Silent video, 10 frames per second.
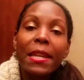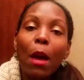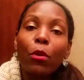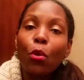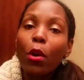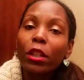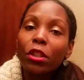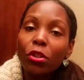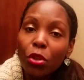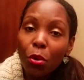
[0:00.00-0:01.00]
Now, in order
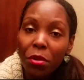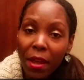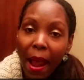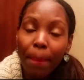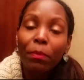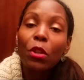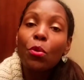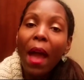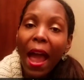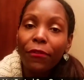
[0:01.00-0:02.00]
to do that,
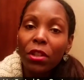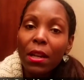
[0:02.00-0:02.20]
you have